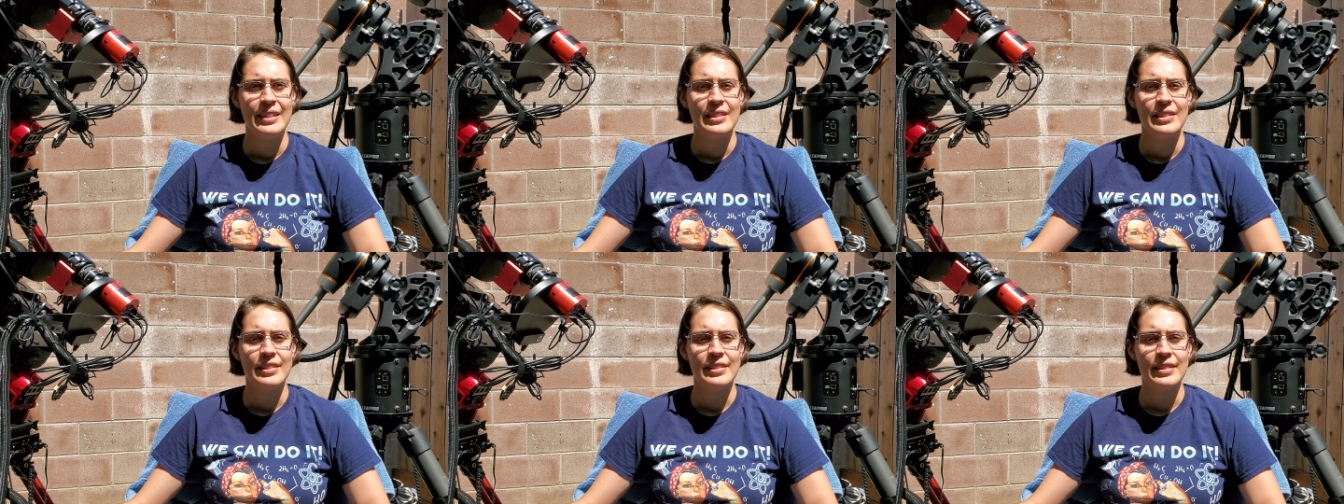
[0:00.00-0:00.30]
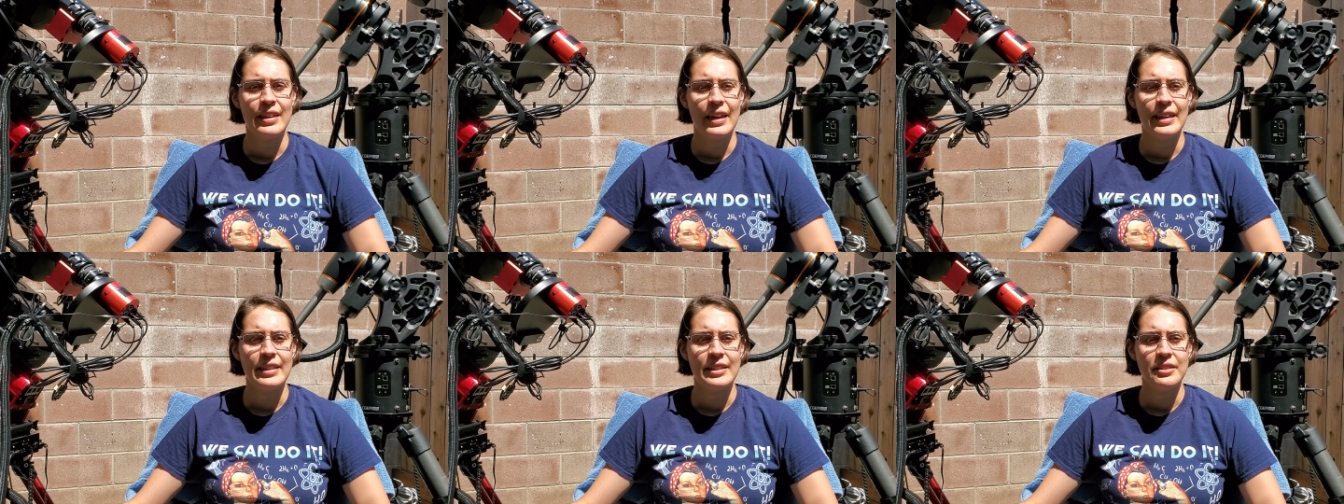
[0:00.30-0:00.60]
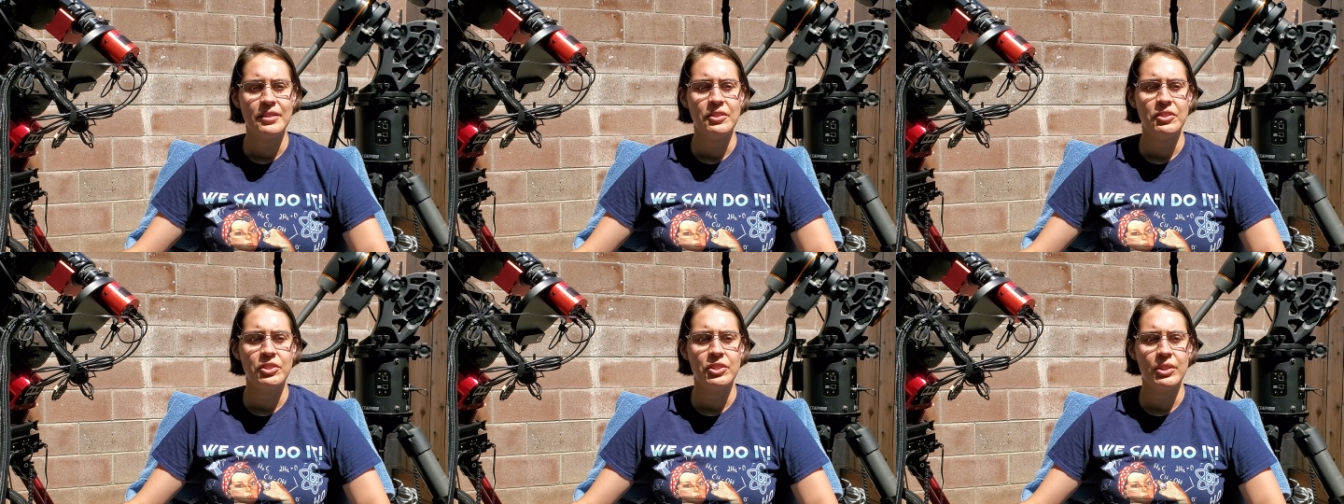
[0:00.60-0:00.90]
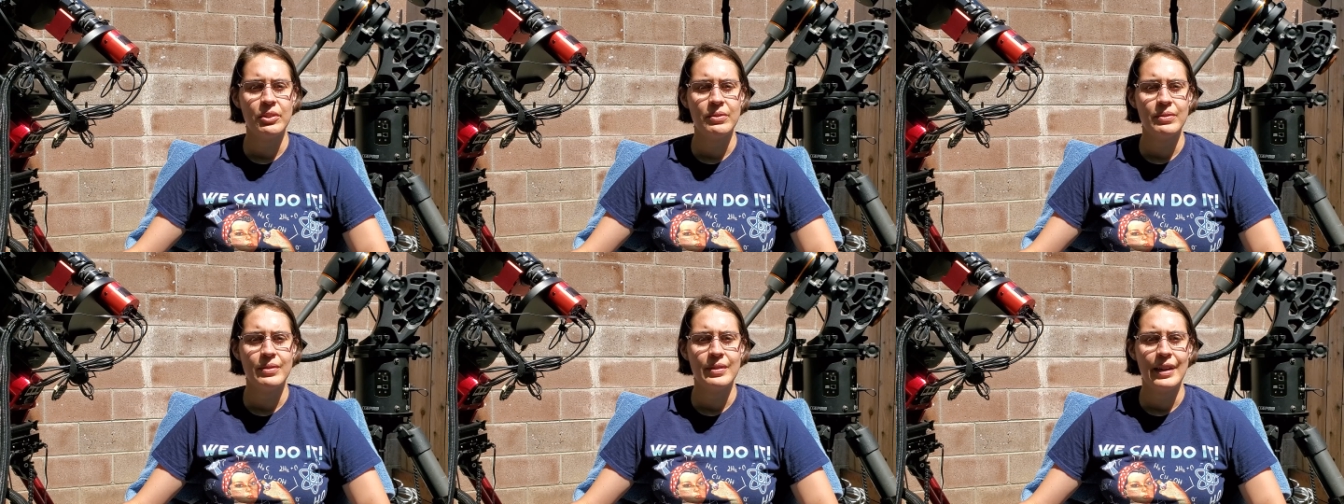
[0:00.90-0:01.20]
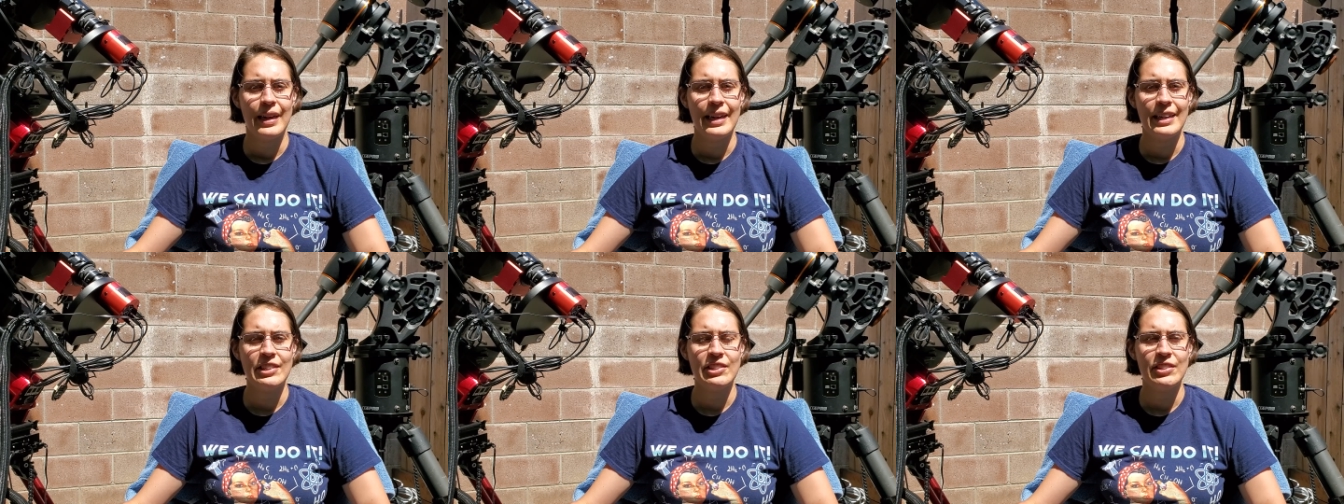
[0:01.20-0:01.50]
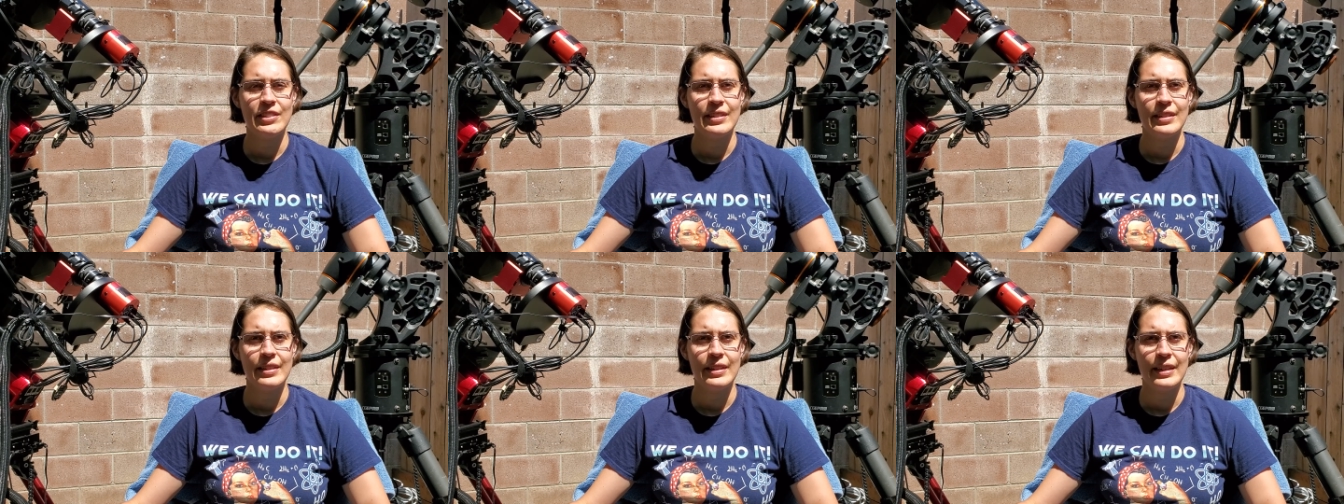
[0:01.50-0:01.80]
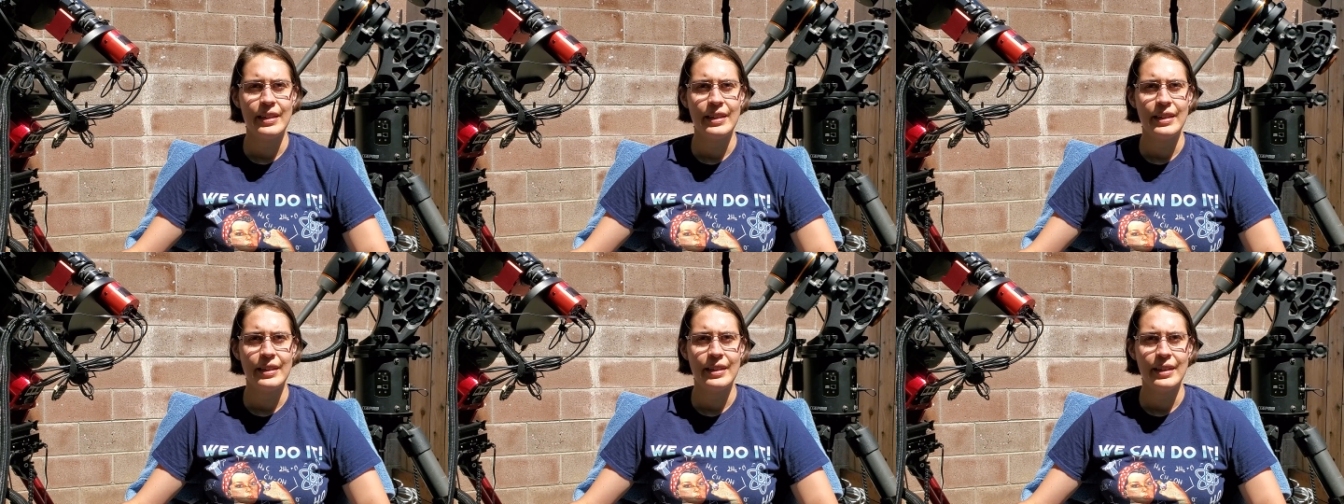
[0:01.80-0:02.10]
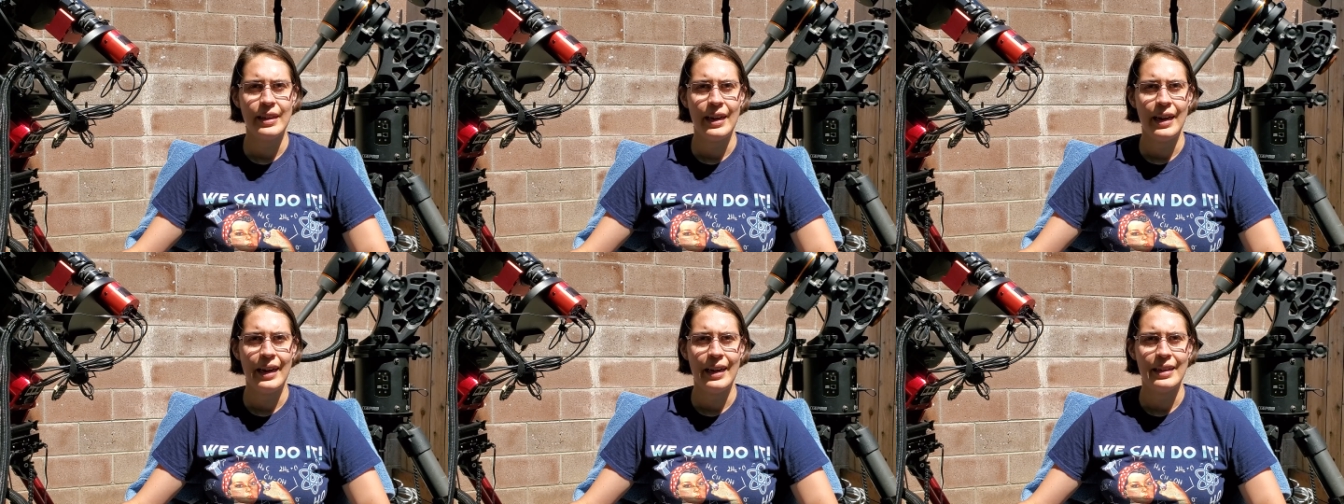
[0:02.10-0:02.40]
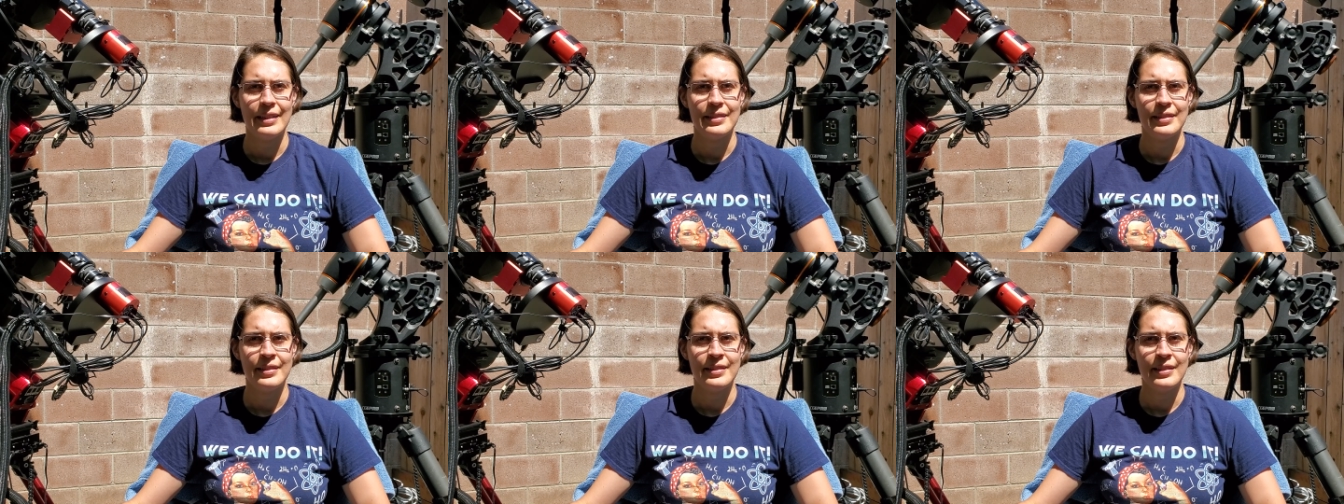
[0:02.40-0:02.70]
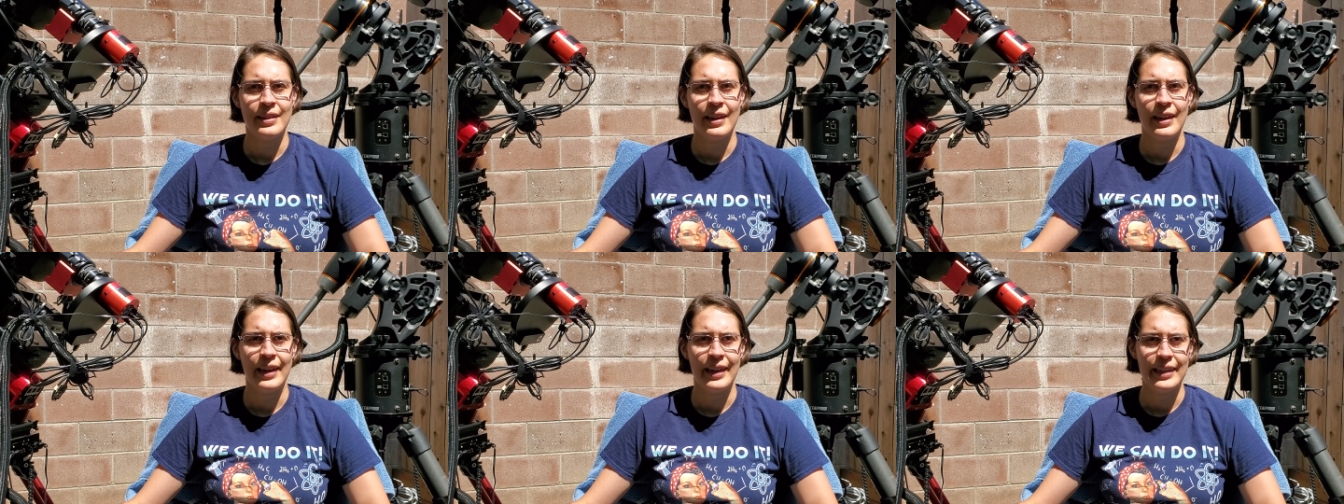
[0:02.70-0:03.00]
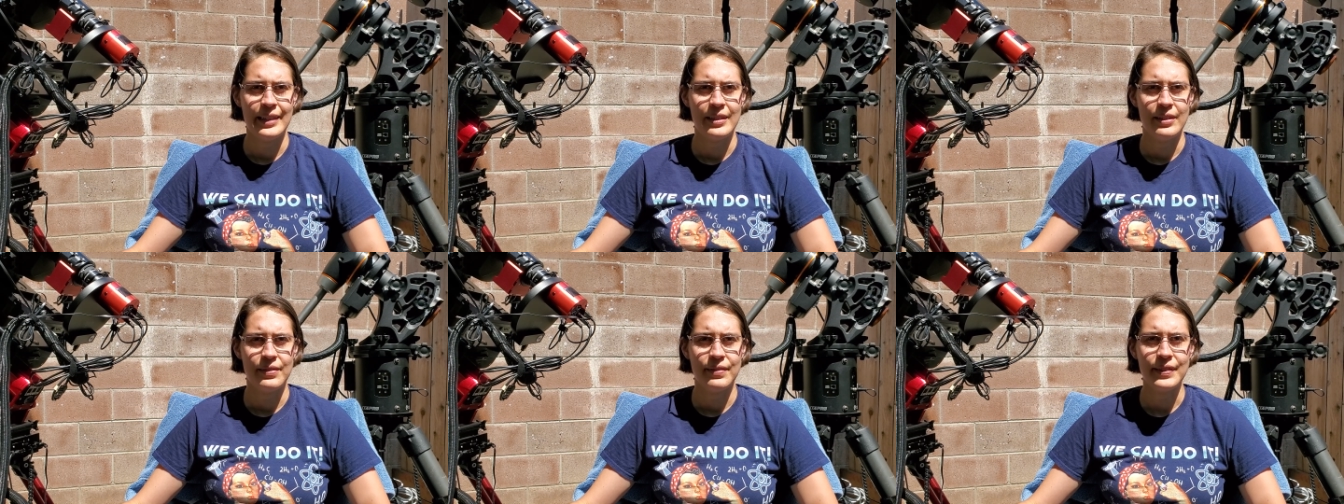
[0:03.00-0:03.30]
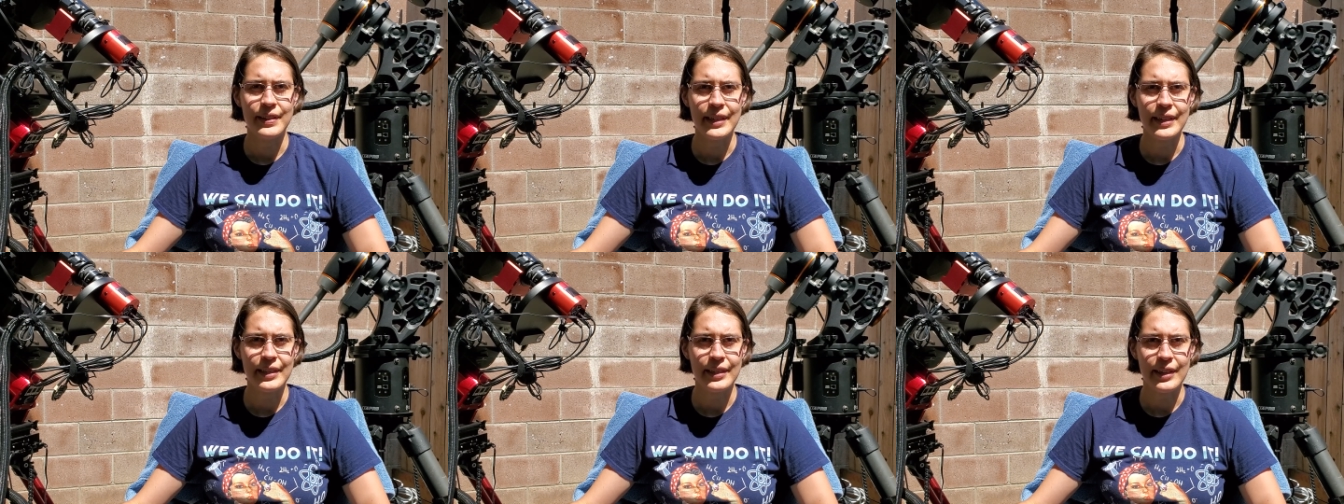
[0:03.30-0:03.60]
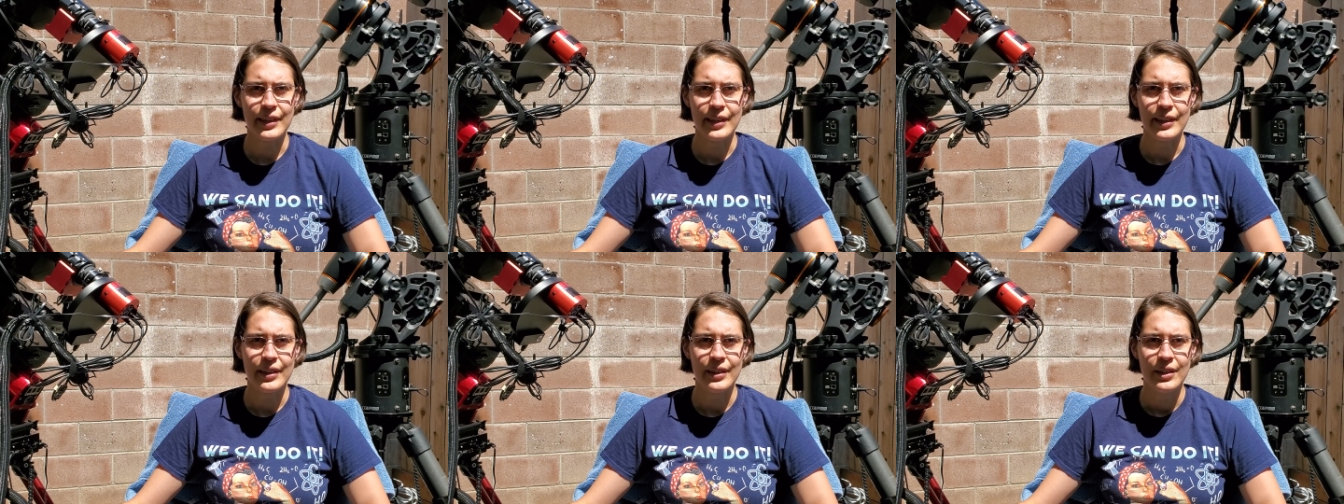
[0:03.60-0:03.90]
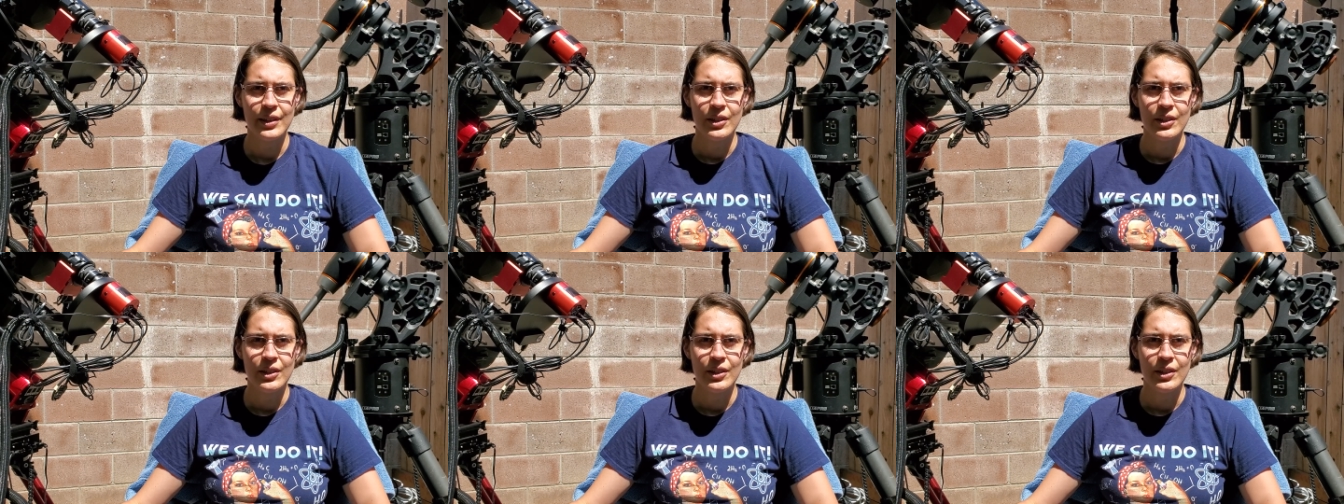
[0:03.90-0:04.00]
is that you don't actually need as high-end of gear